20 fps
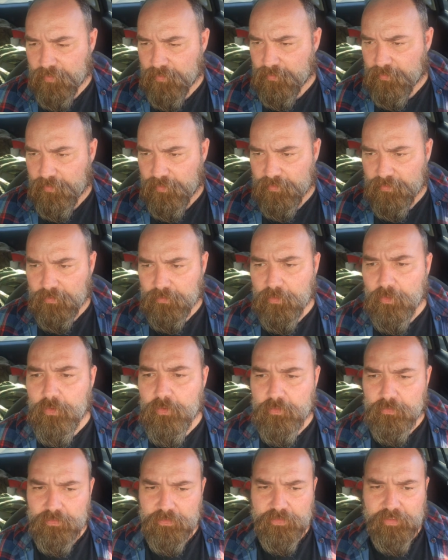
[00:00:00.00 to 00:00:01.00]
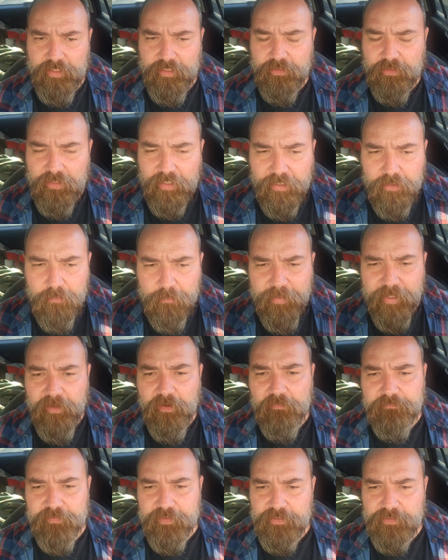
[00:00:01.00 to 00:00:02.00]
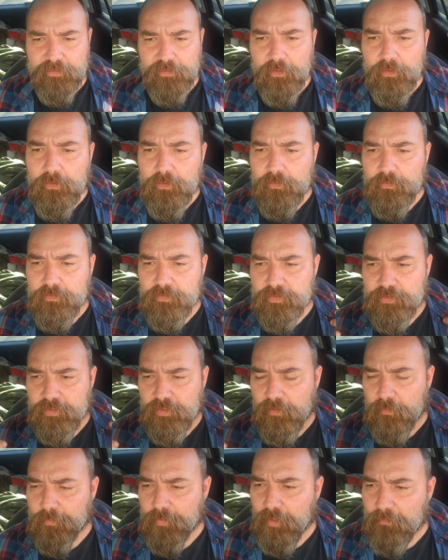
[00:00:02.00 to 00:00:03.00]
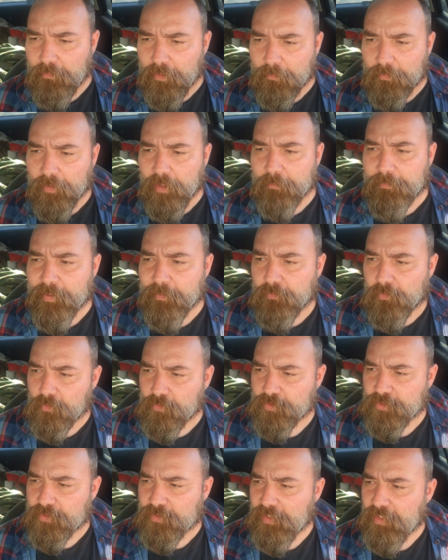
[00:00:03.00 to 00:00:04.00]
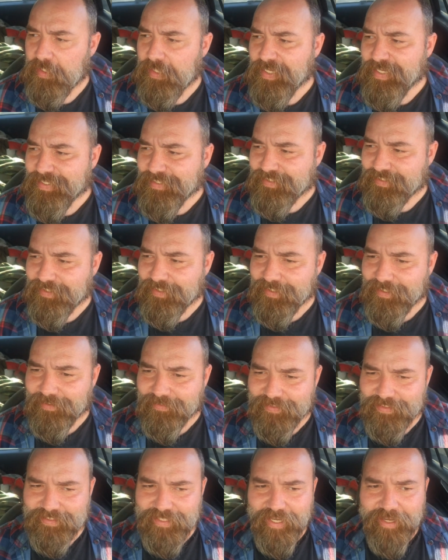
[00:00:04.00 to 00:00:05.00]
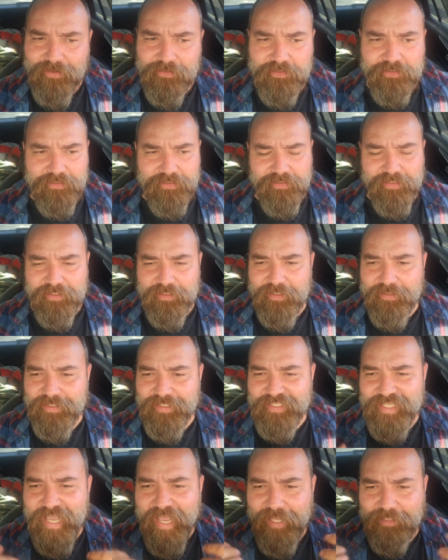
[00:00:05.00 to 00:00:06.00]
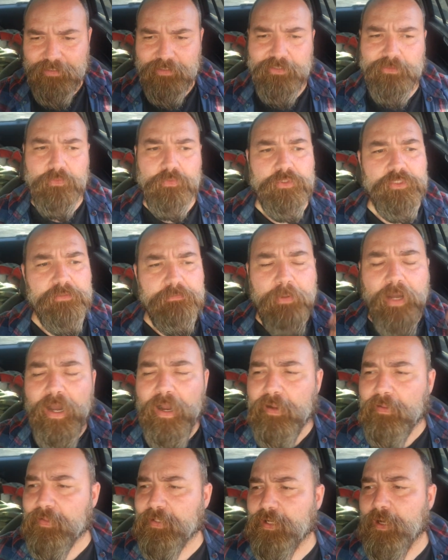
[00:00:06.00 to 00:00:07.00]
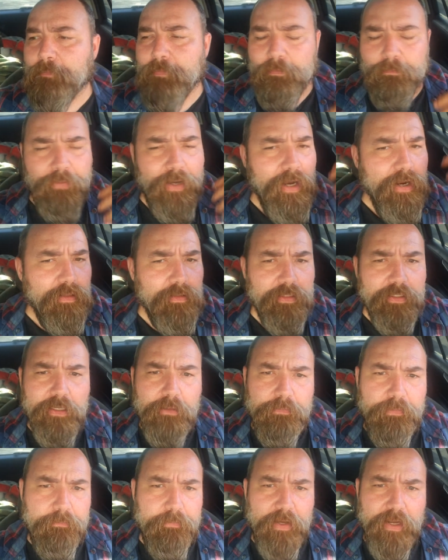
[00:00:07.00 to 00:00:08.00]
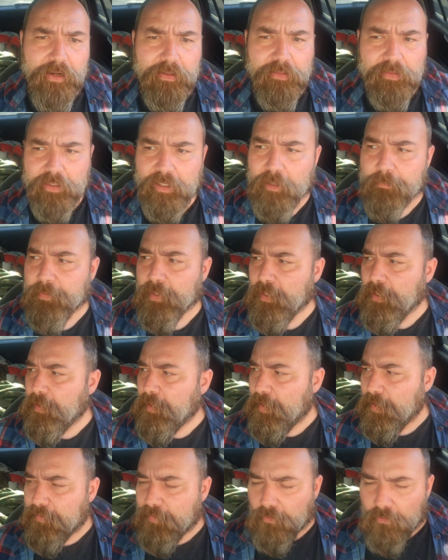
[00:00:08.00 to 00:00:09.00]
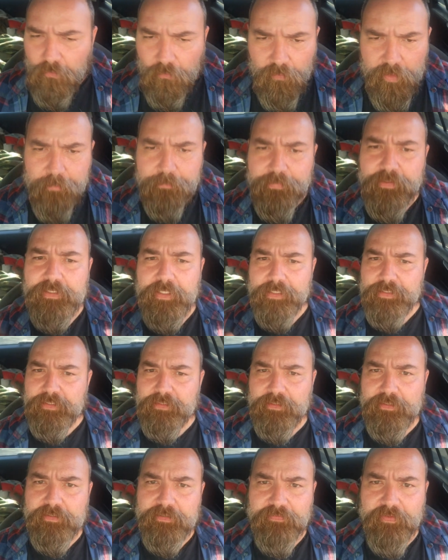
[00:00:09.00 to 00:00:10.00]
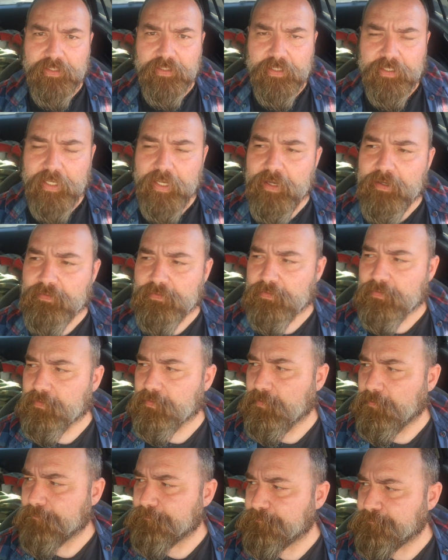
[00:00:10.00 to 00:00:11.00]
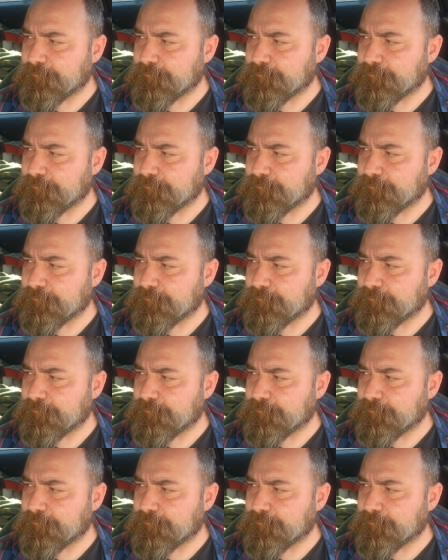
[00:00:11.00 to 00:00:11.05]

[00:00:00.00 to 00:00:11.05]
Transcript: these loans, they couldn't pay off these loans, blah blah blah. People were just sitting on these houses, and the taxes were just piling up and piling up and piling up, and they were repossessing these fucking houses.